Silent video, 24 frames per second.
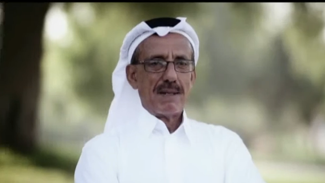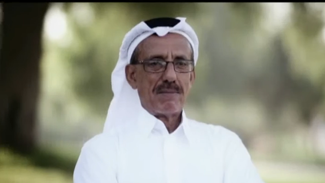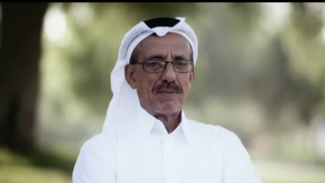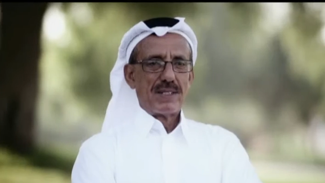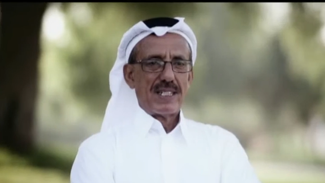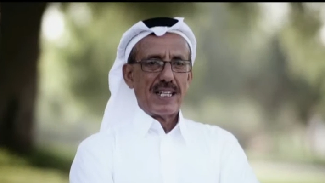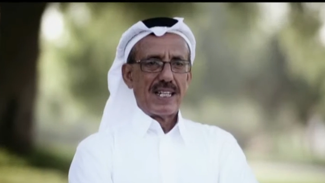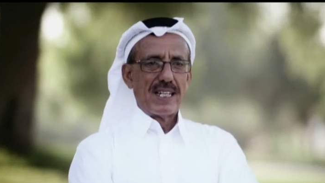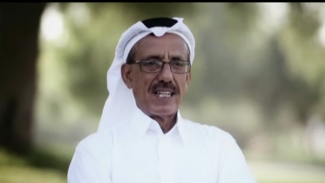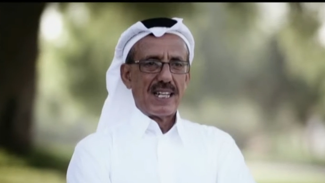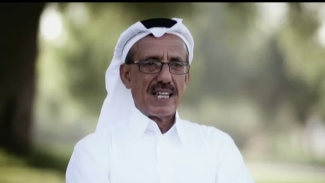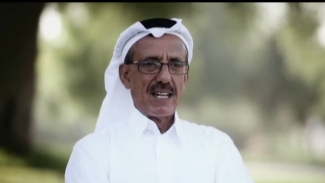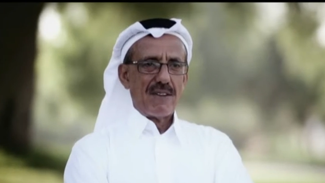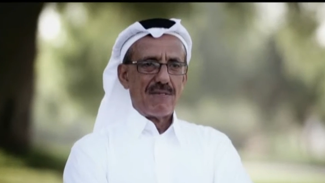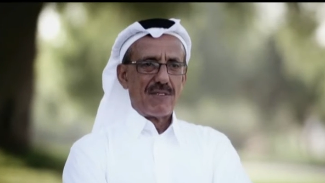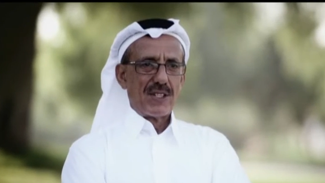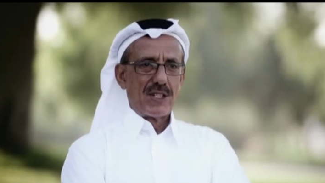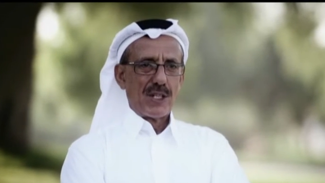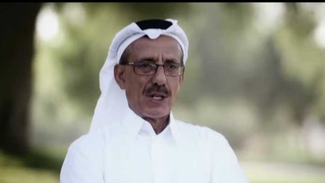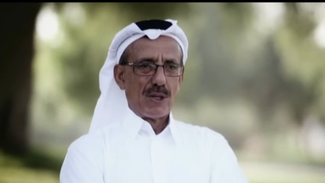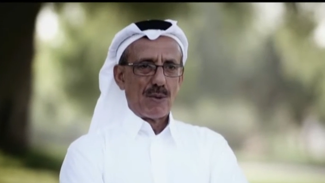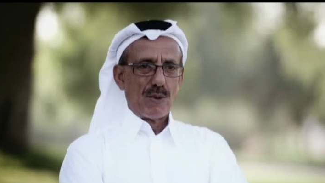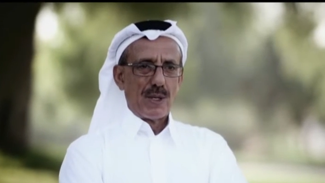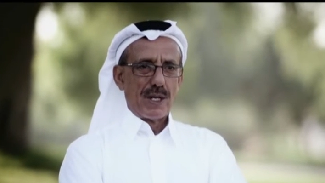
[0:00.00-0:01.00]
I'm telling
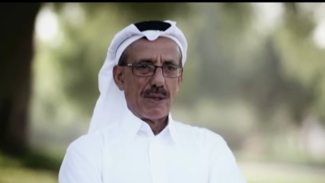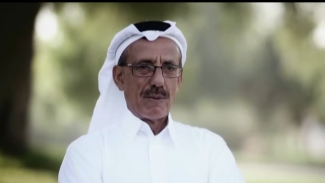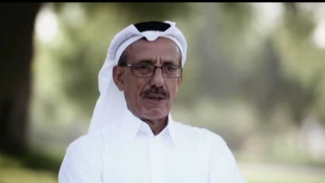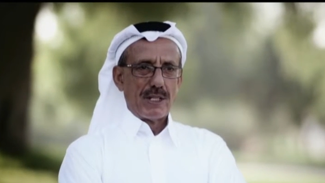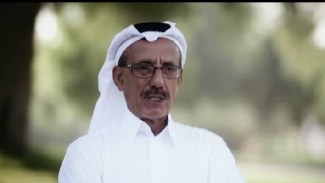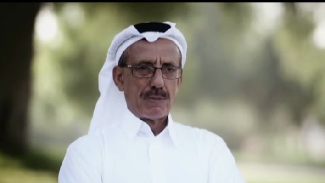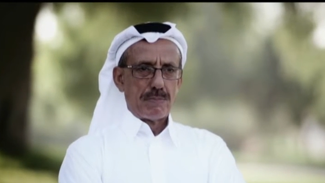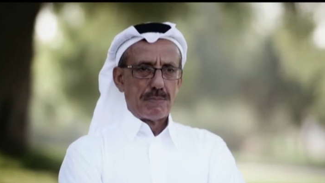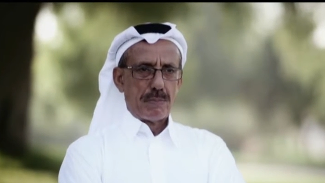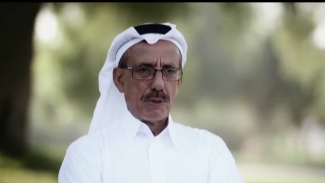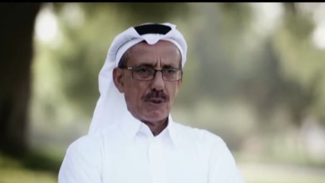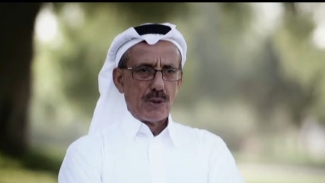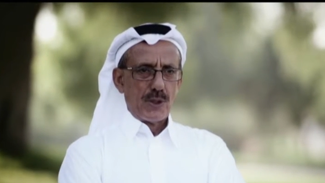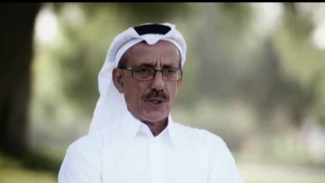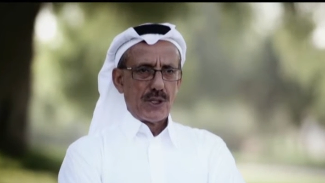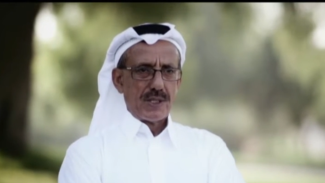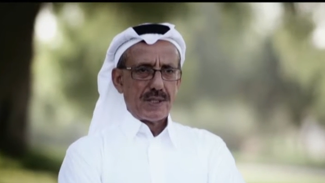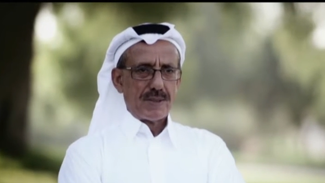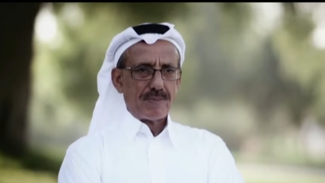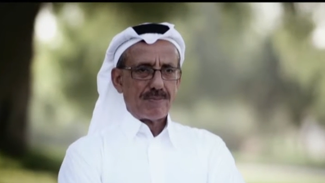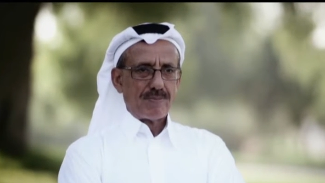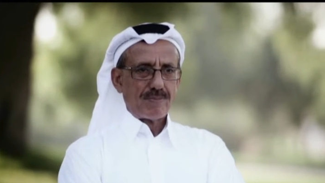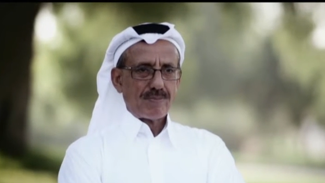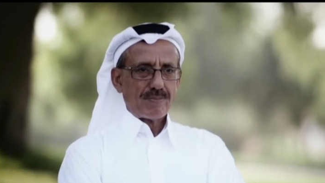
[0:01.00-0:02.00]
everything when I was poor
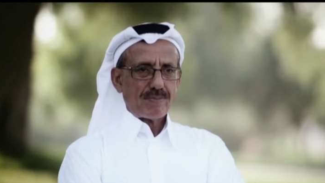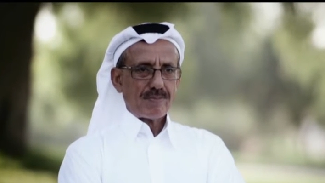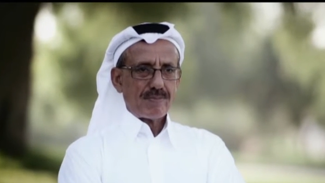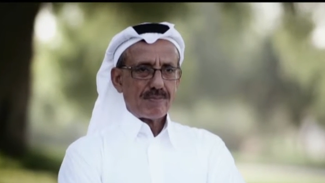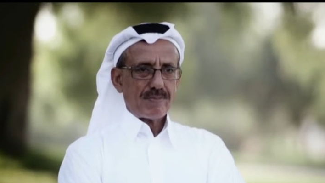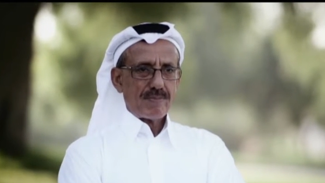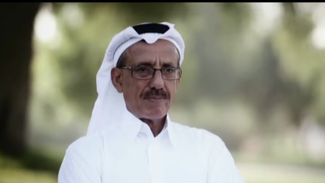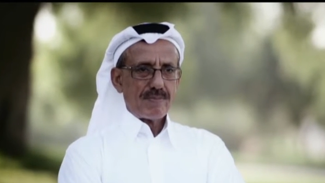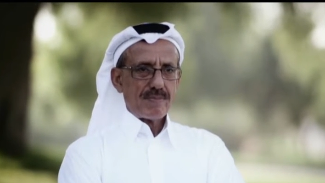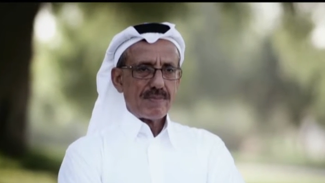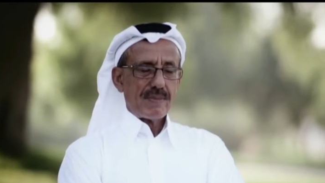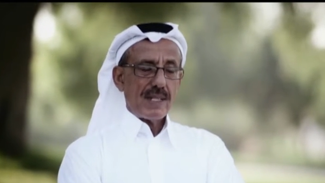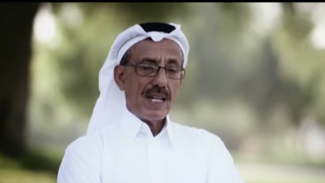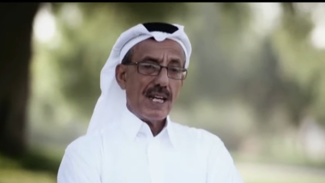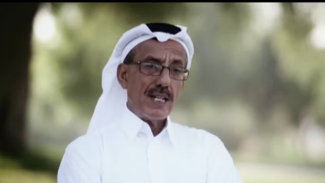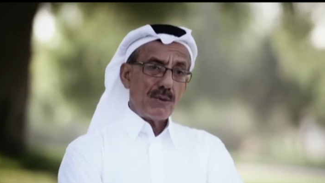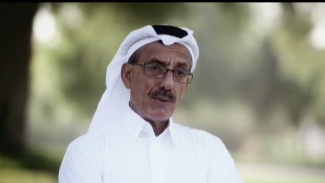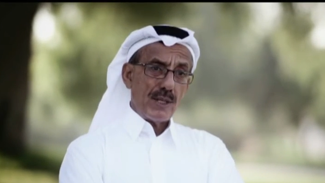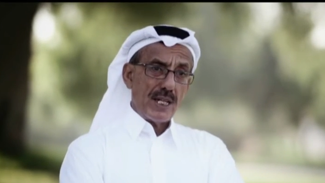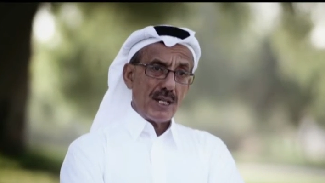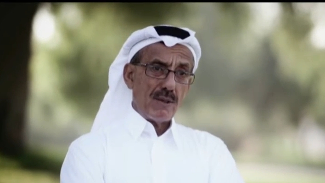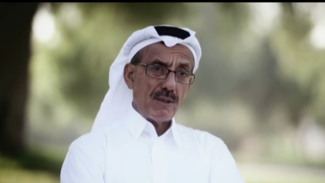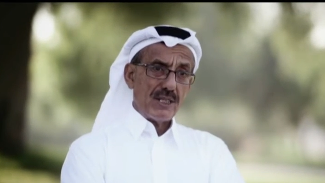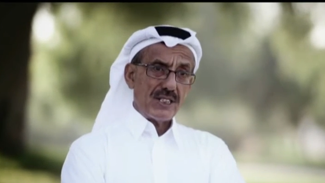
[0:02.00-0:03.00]
and
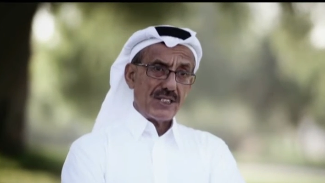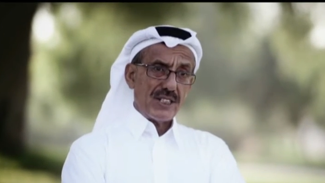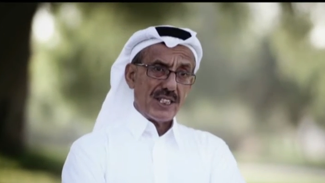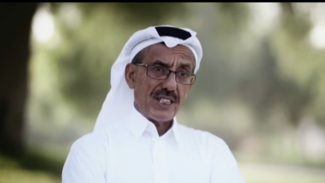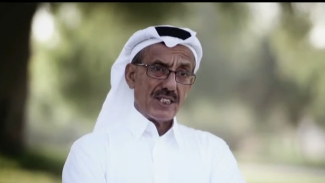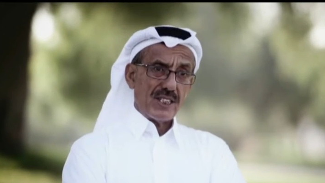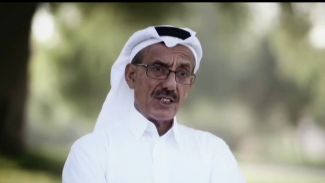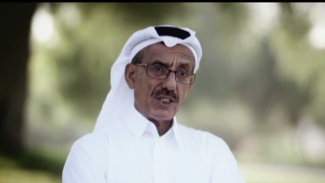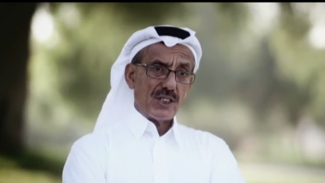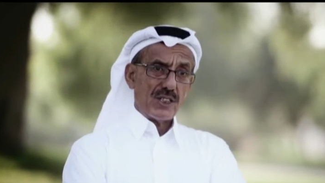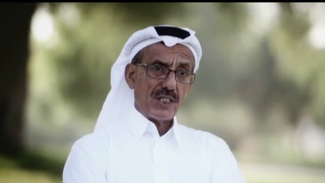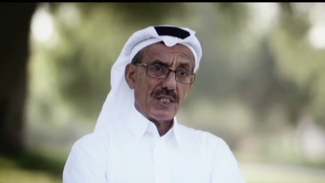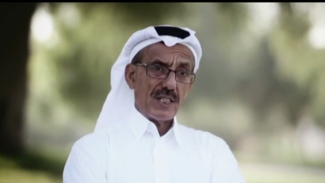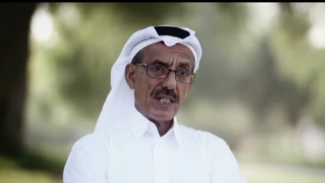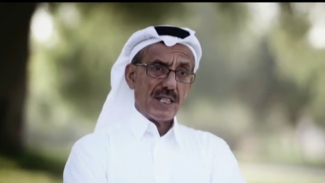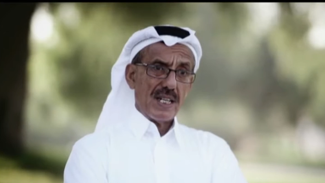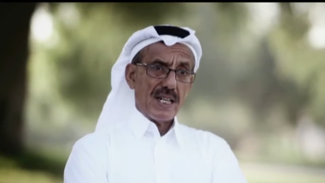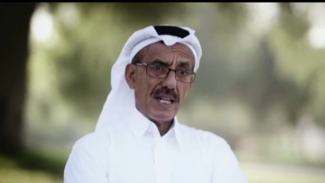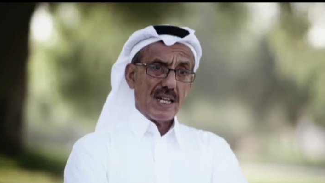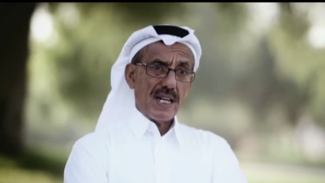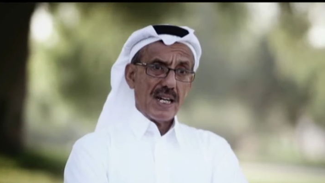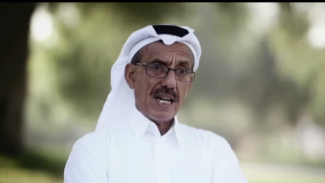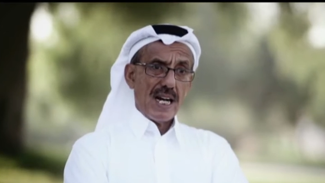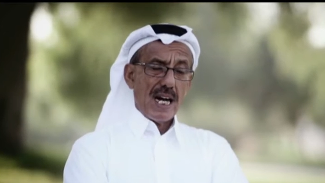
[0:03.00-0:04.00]
when I was rich.
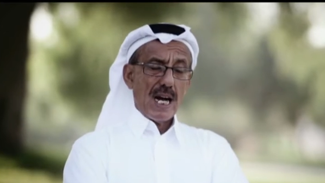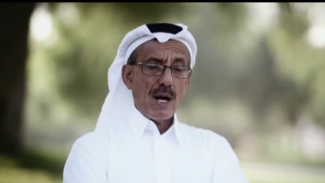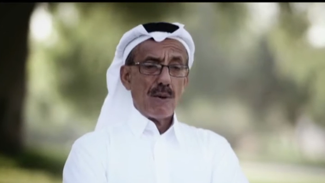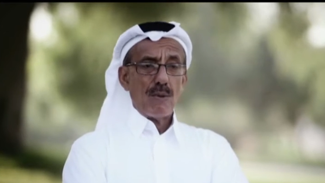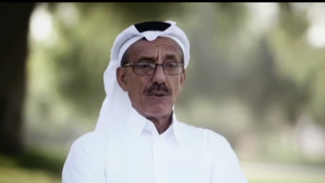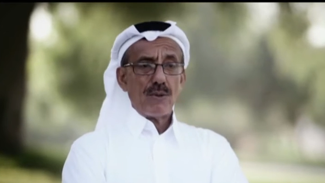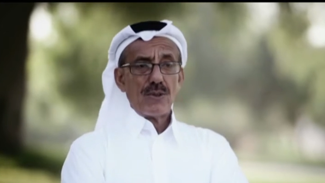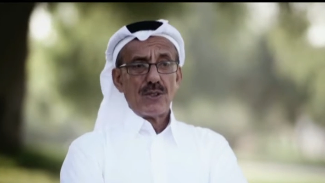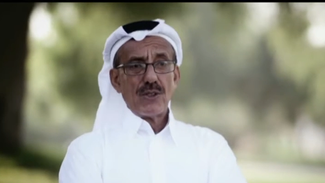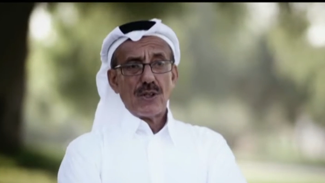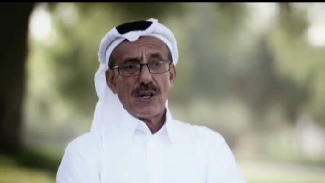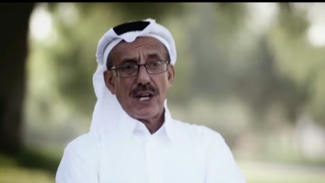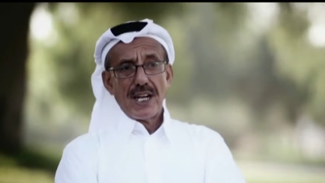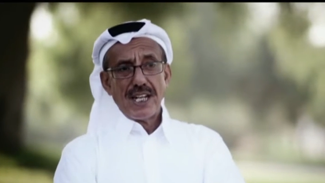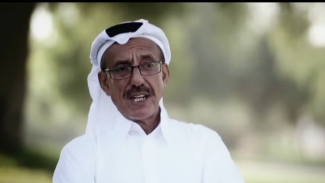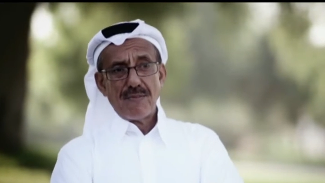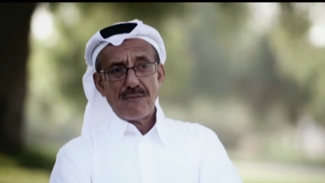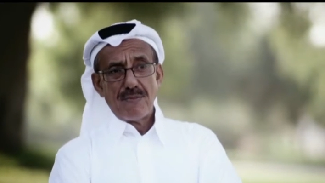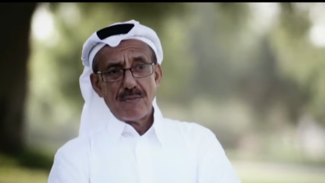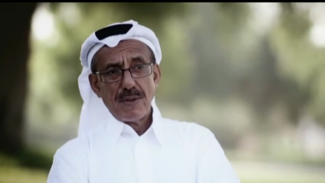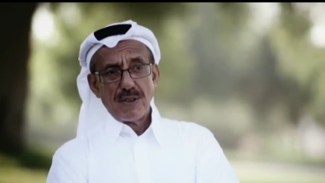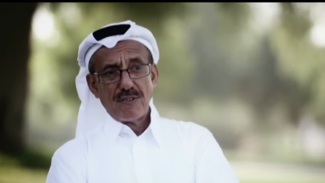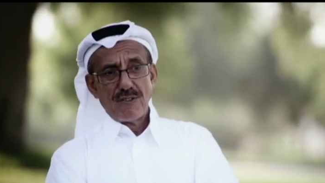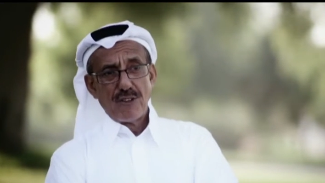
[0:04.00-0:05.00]
How do I
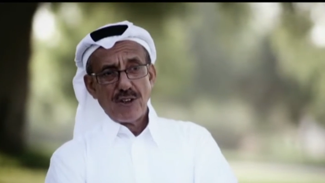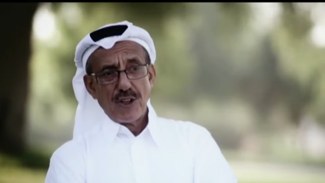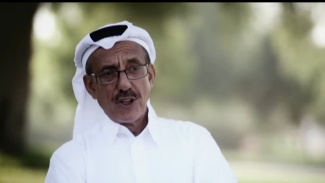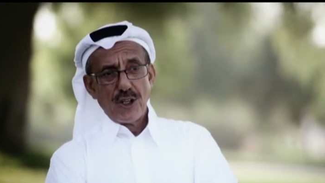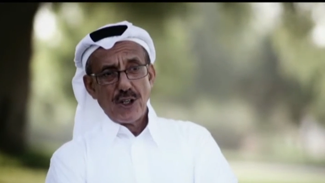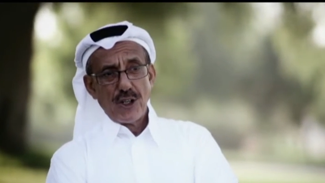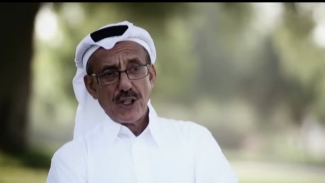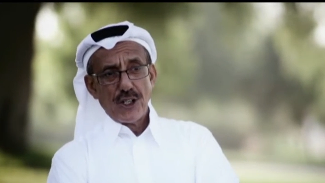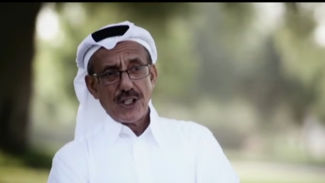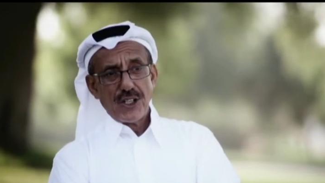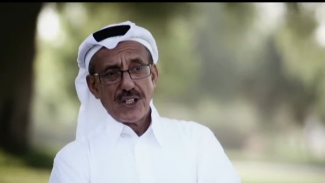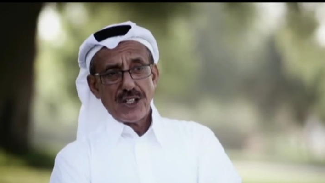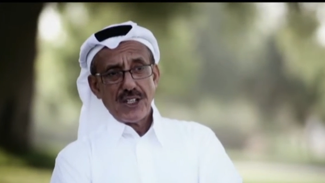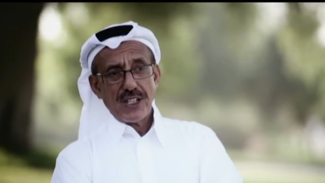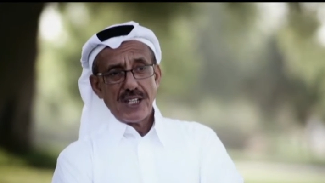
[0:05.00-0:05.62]
live before?